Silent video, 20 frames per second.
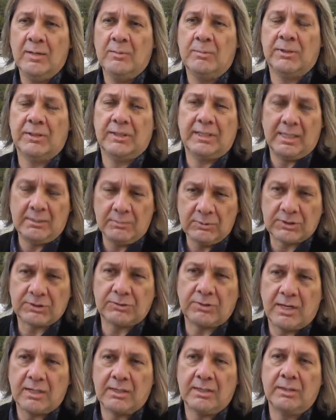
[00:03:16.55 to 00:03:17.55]
but they were
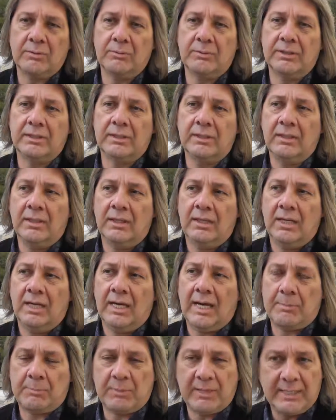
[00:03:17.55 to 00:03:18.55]
struggling with
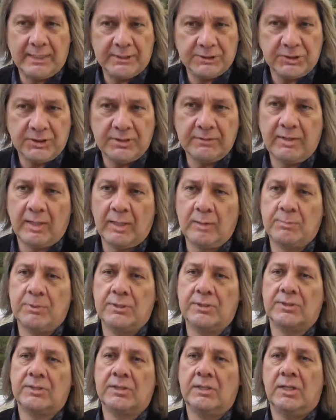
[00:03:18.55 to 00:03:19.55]
application
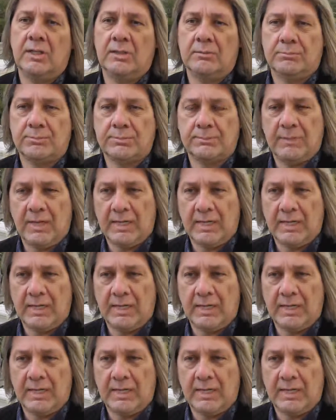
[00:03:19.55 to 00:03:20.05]
developers and